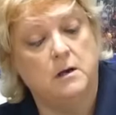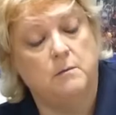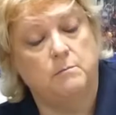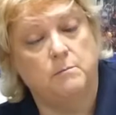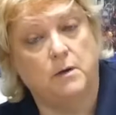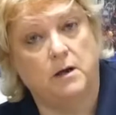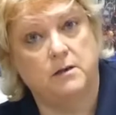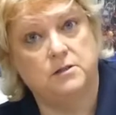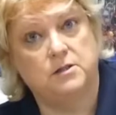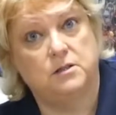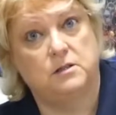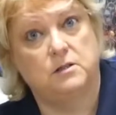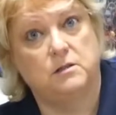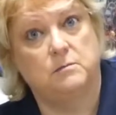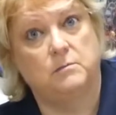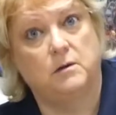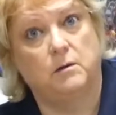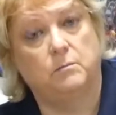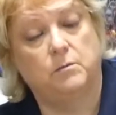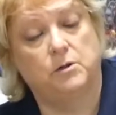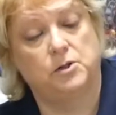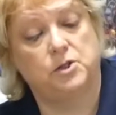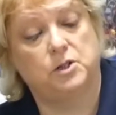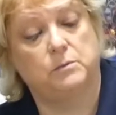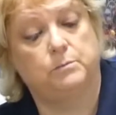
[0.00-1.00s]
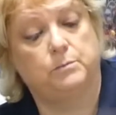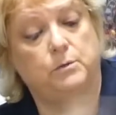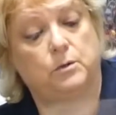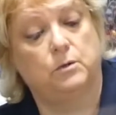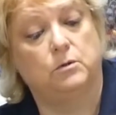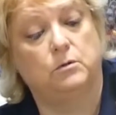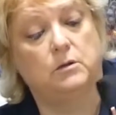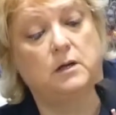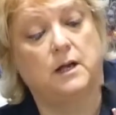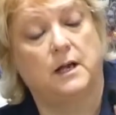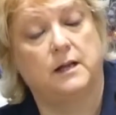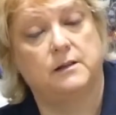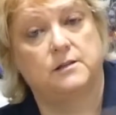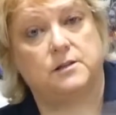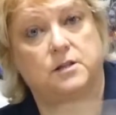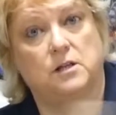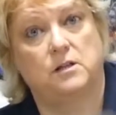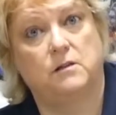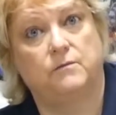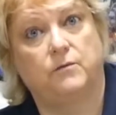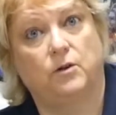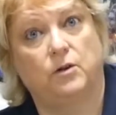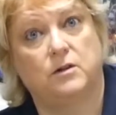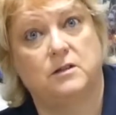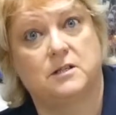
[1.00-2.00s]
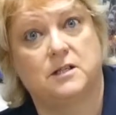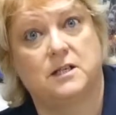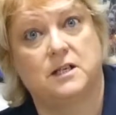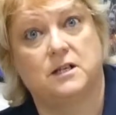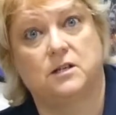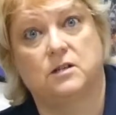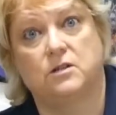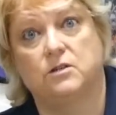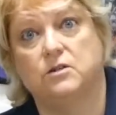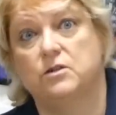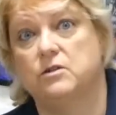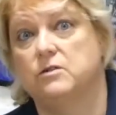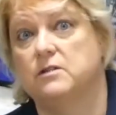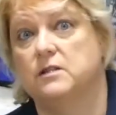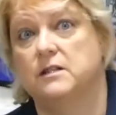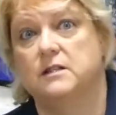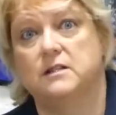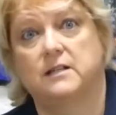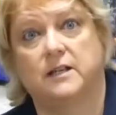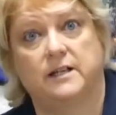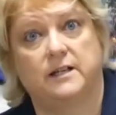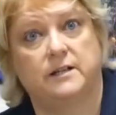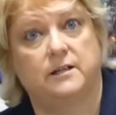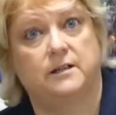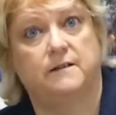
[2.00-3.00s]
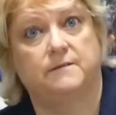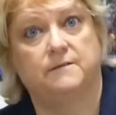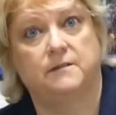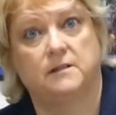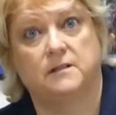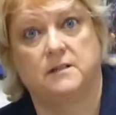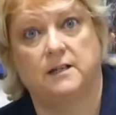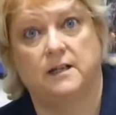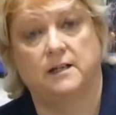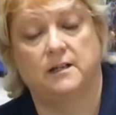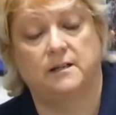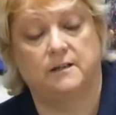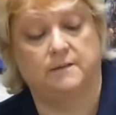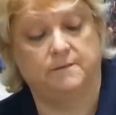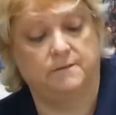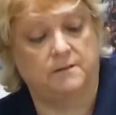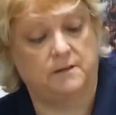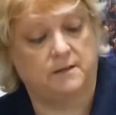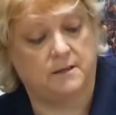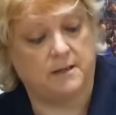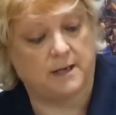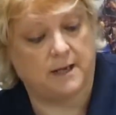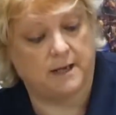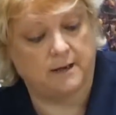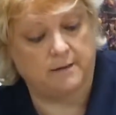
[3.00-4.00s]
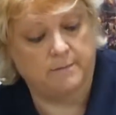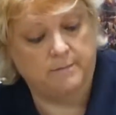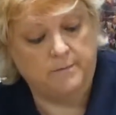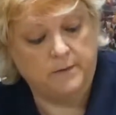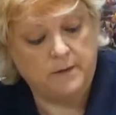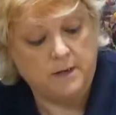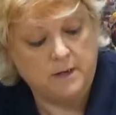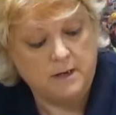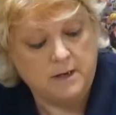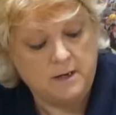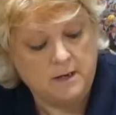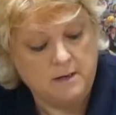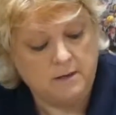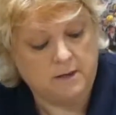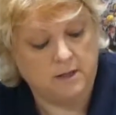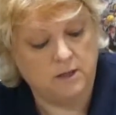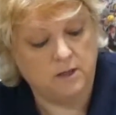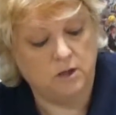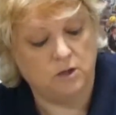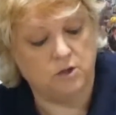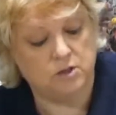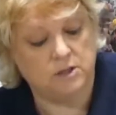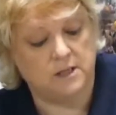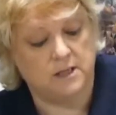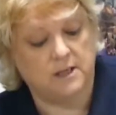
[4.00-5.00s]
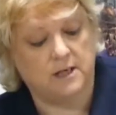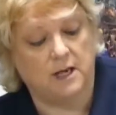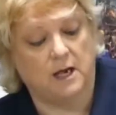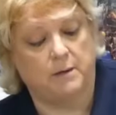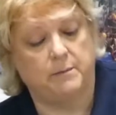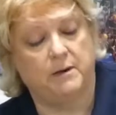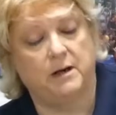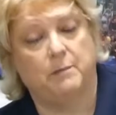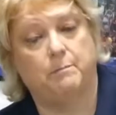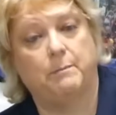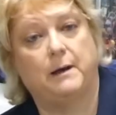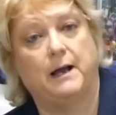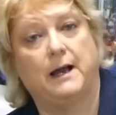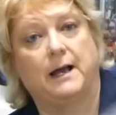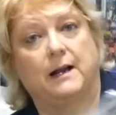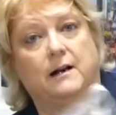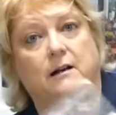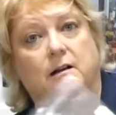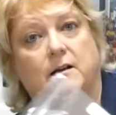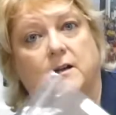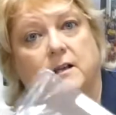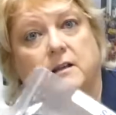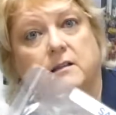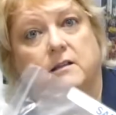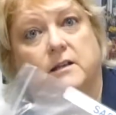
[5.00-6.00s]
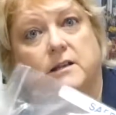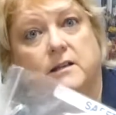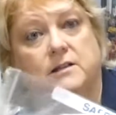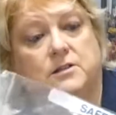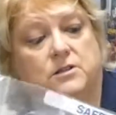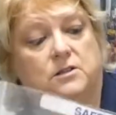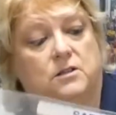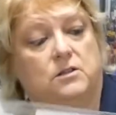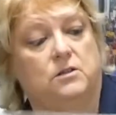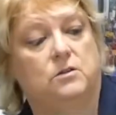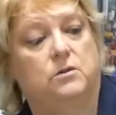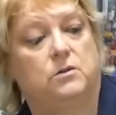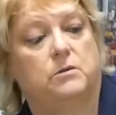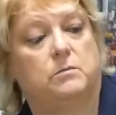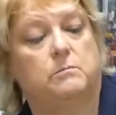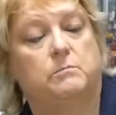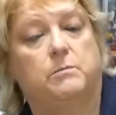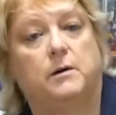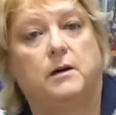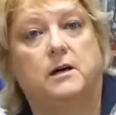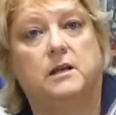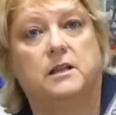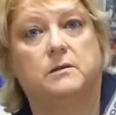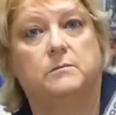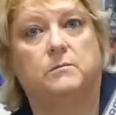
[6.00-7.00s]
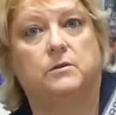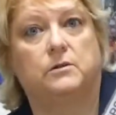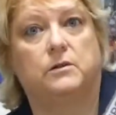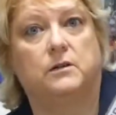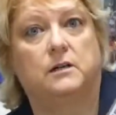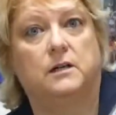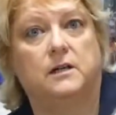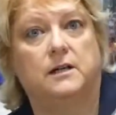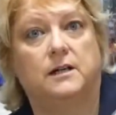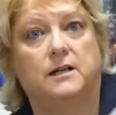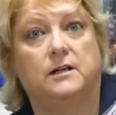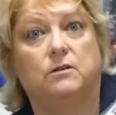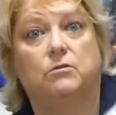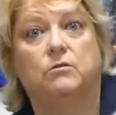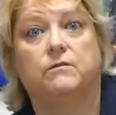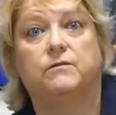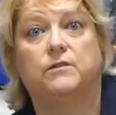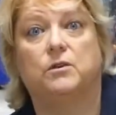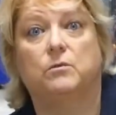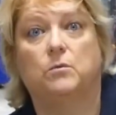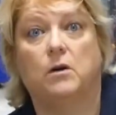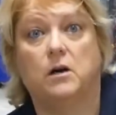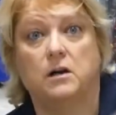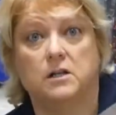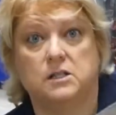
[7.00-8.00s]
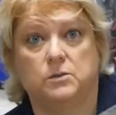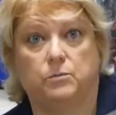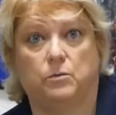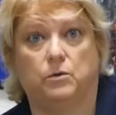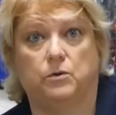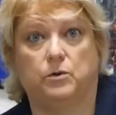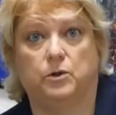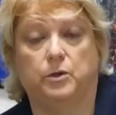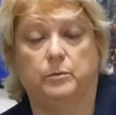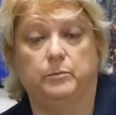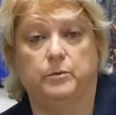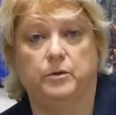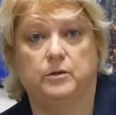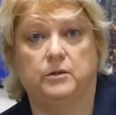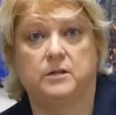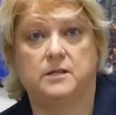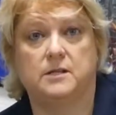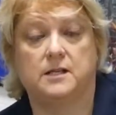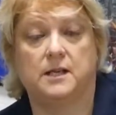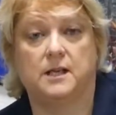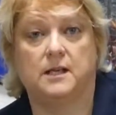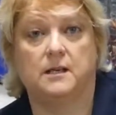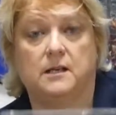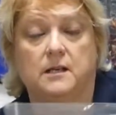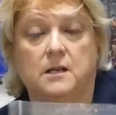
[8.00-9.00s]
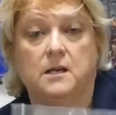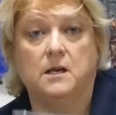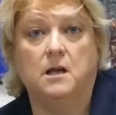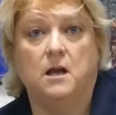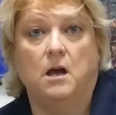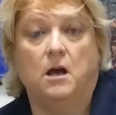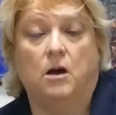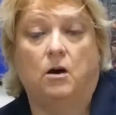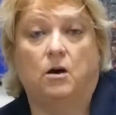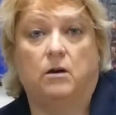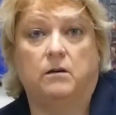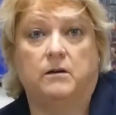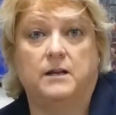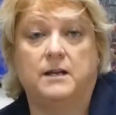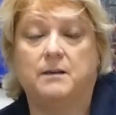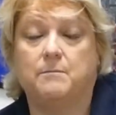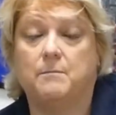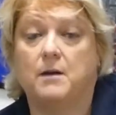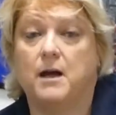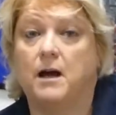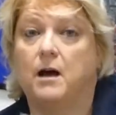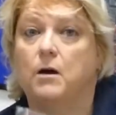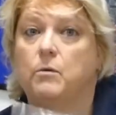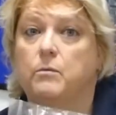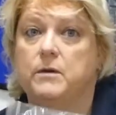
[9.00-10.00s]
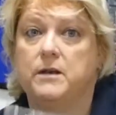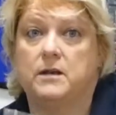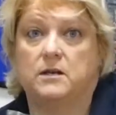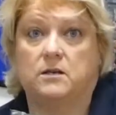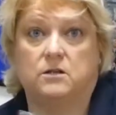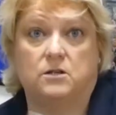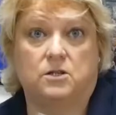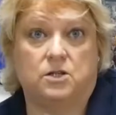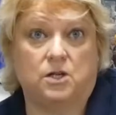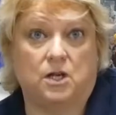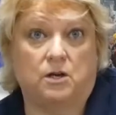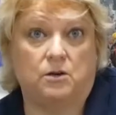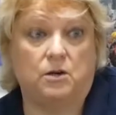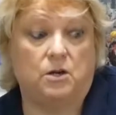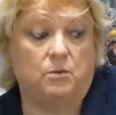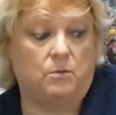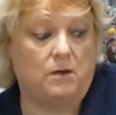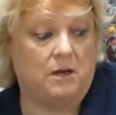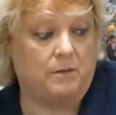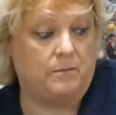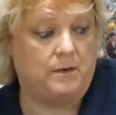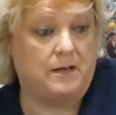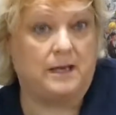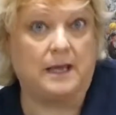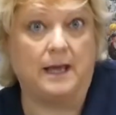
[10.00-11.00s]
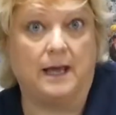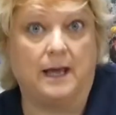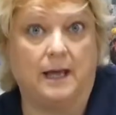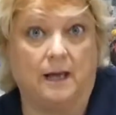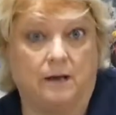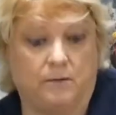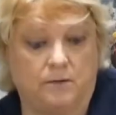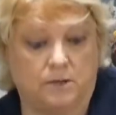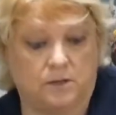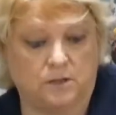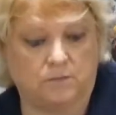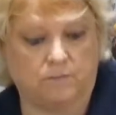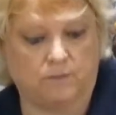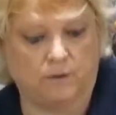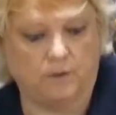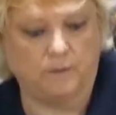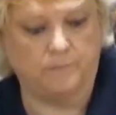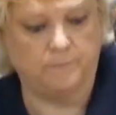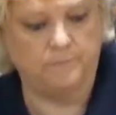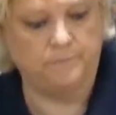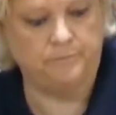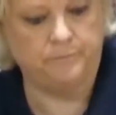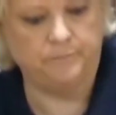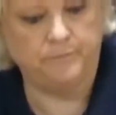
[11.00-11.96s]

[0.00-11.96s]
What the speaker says: Most of them are washable, and so the volunteer can use it day after day after day. They usually come in a pack like this, and you can buy them online, or if you ask One Community on email, we can tell you where we get ours from.